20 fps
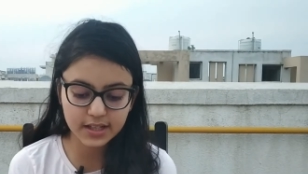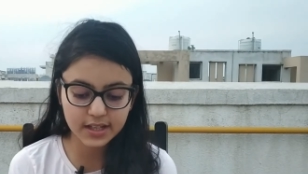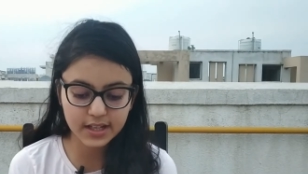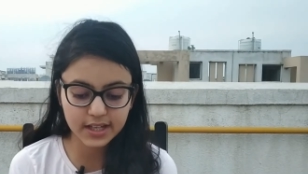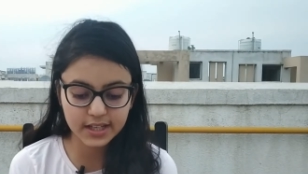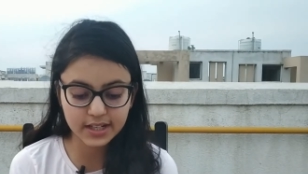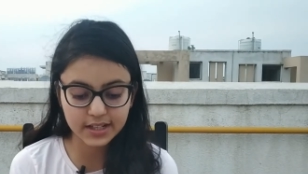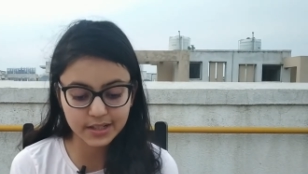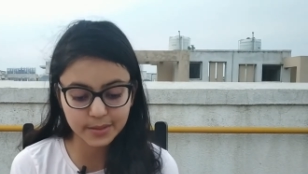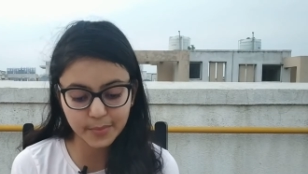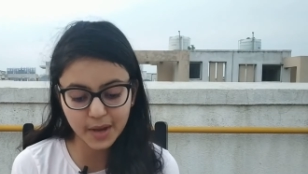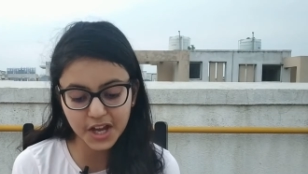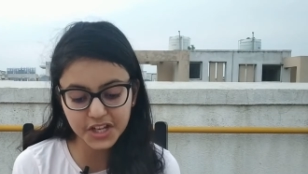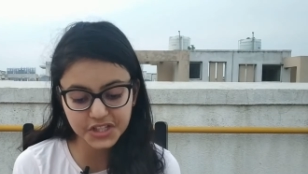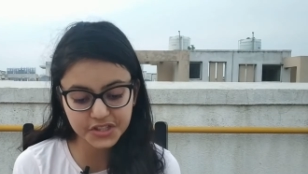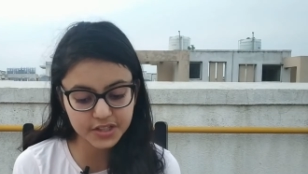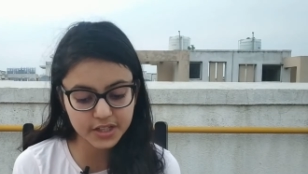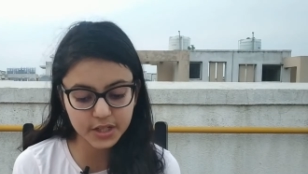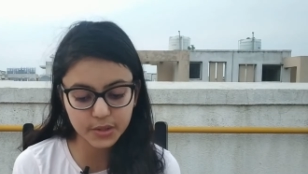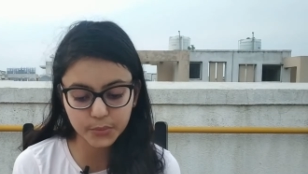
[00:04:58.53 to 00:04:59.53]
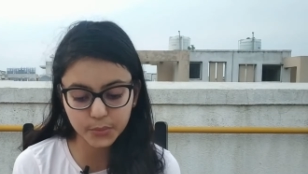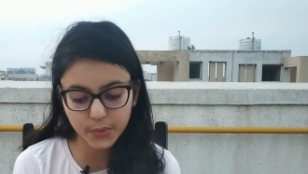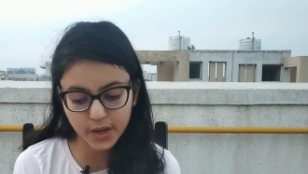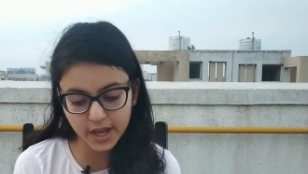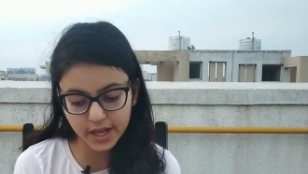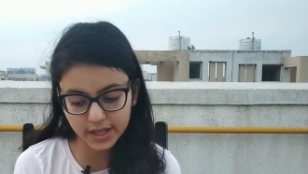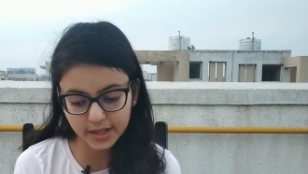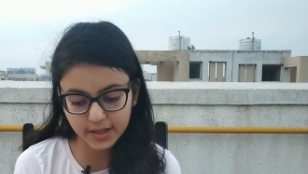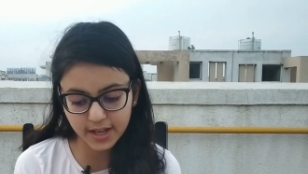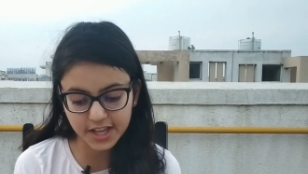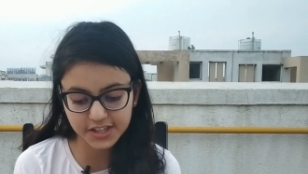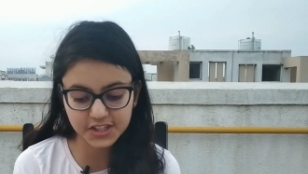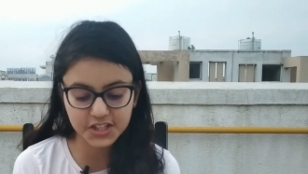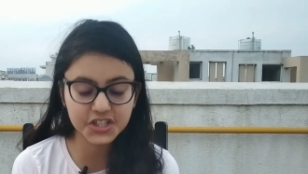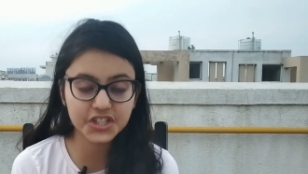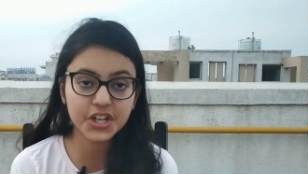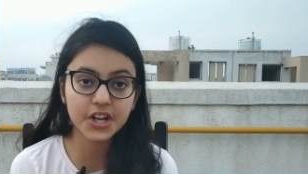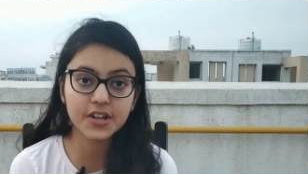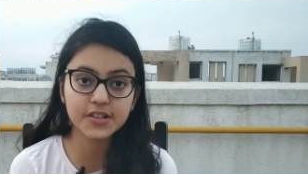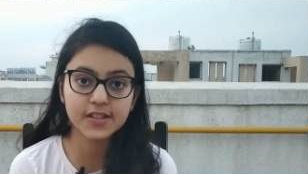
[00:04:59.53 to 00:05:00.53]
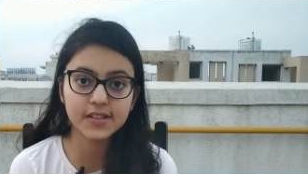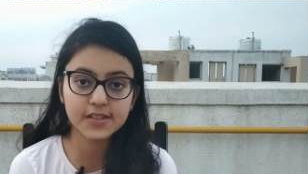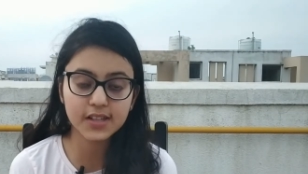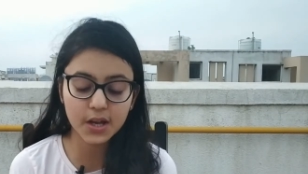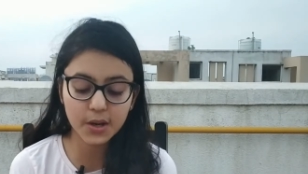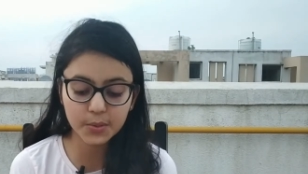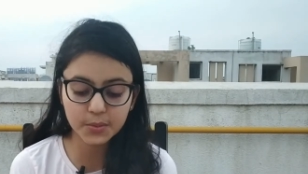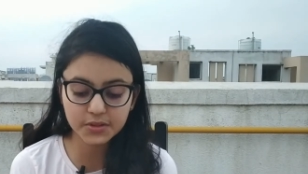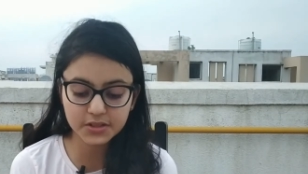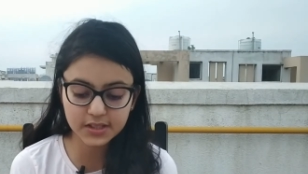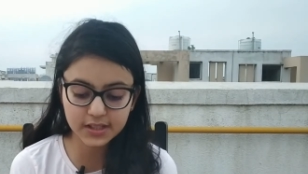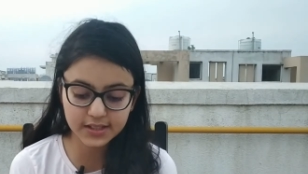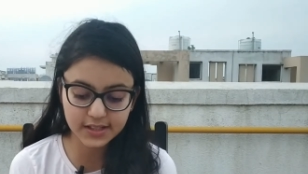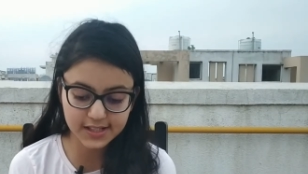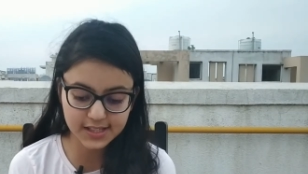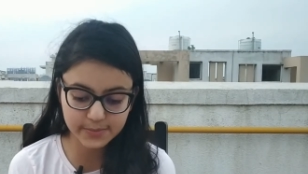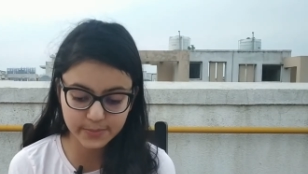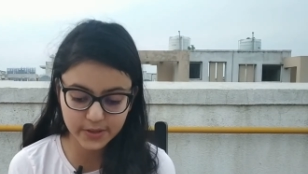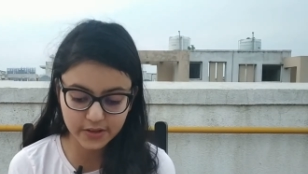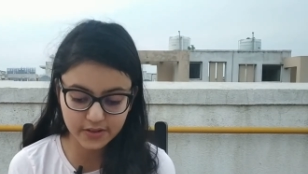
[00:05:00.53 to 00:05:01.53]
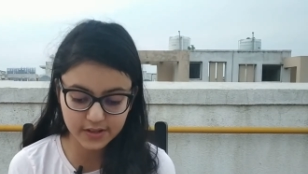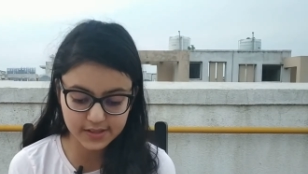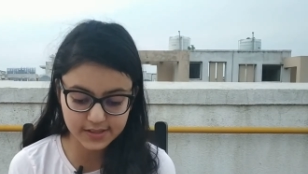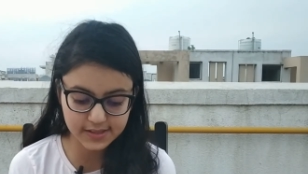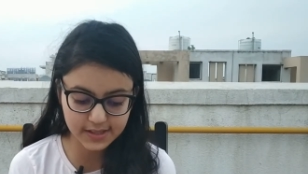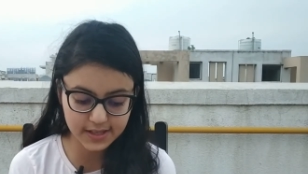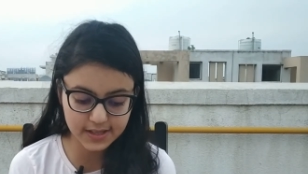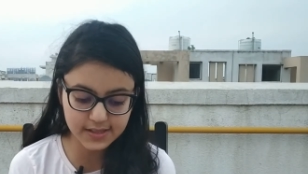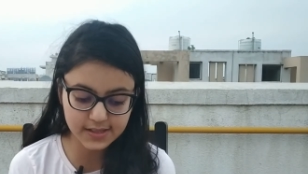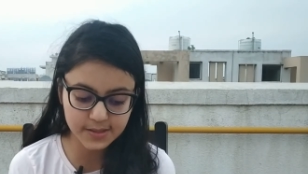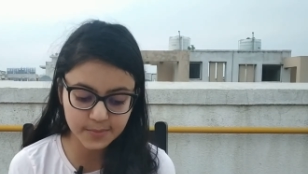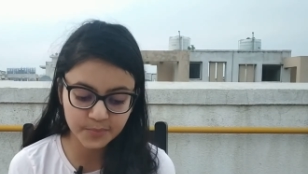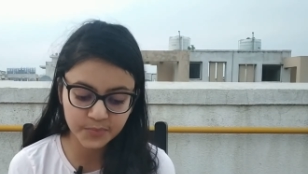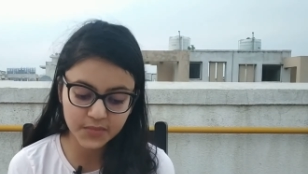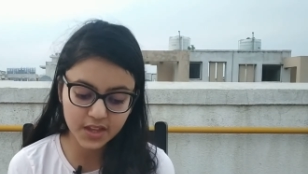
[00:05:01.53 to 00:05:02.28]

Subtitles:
in an imaginative way as he shares his own teen experiences